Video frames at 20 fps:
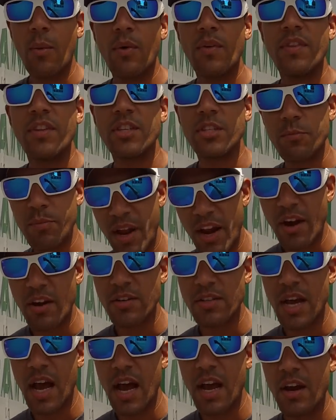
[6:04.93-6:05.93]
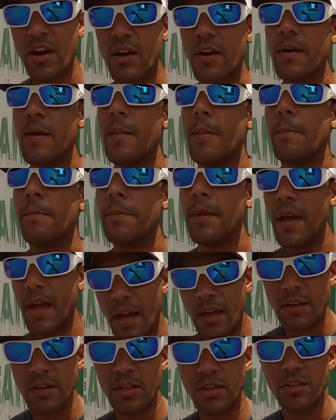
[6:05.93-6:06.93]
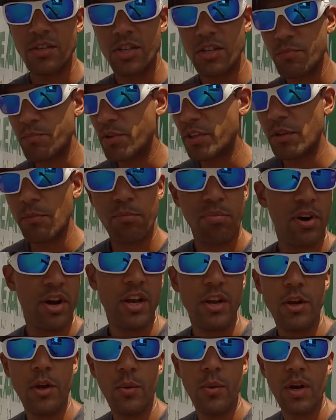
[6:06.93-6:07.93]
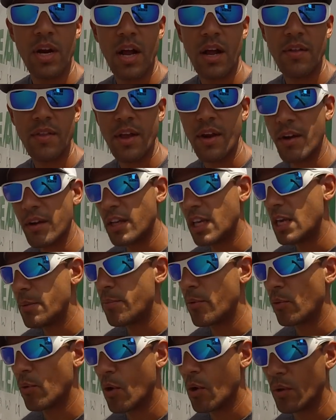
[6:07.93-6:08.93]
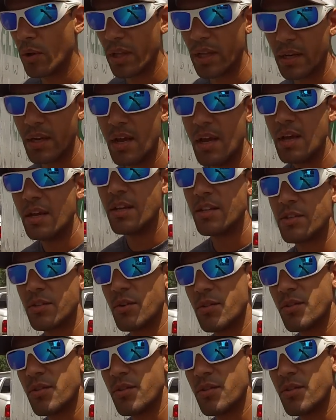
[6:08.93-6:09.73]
one the spare tire and just put the brand new one on there and keep it rolling. So